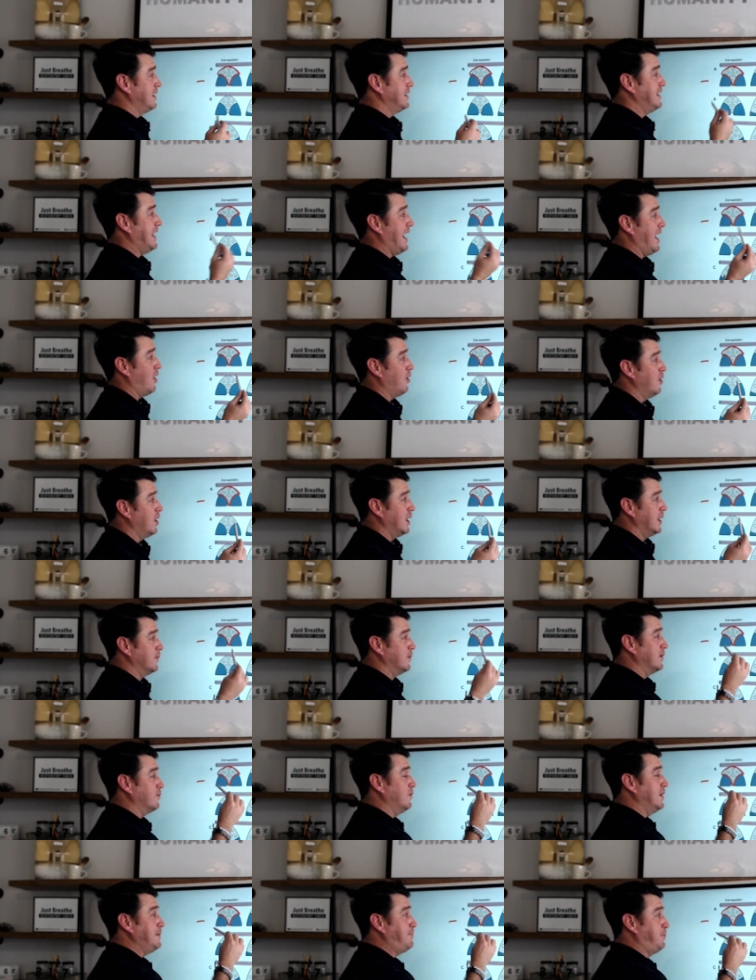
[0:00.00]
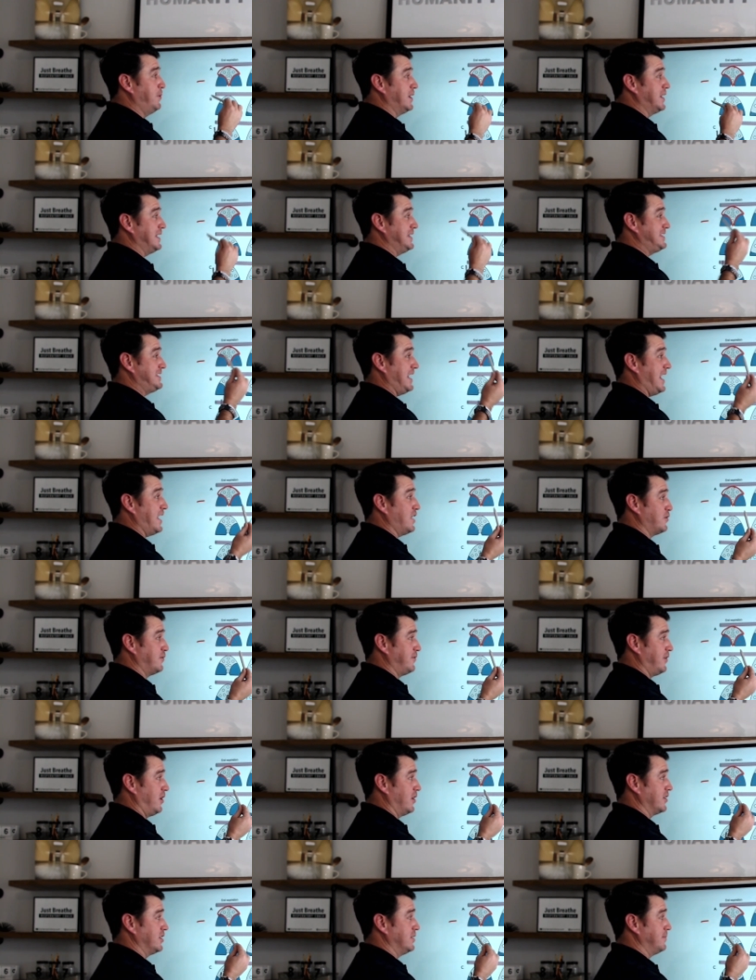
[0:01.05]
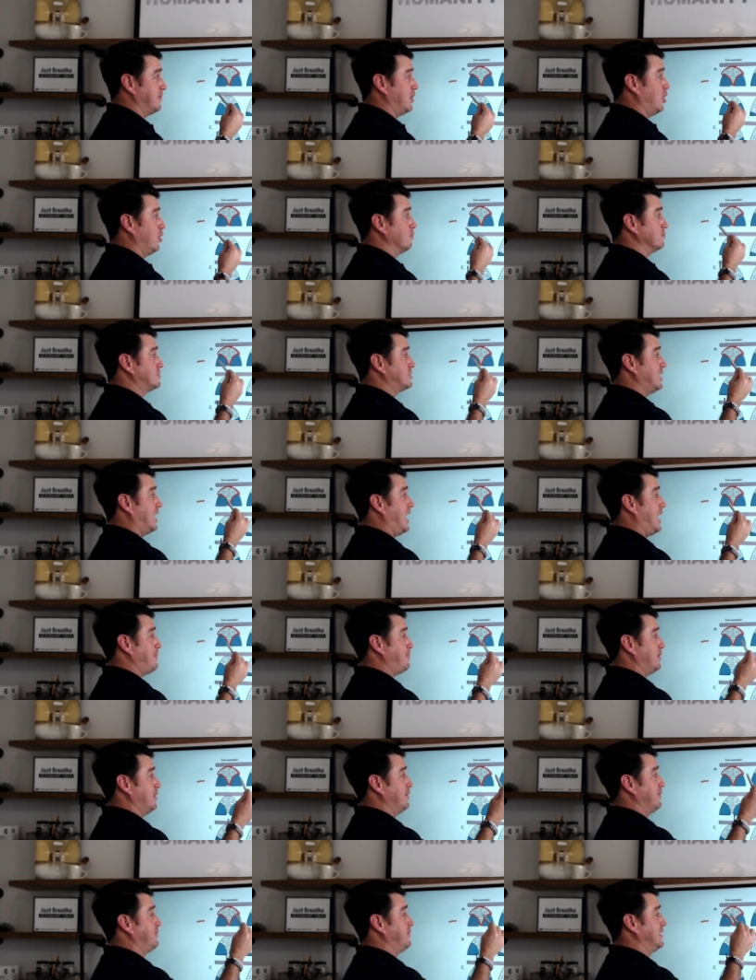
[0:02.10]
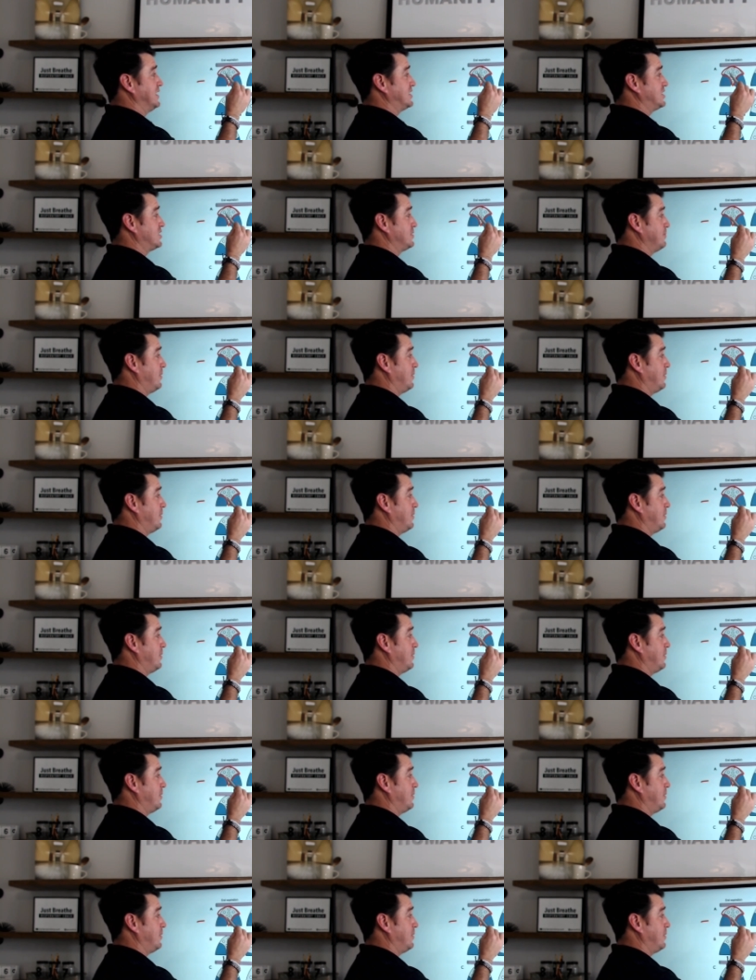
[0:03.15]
Now, when we put a tidal volume on top of this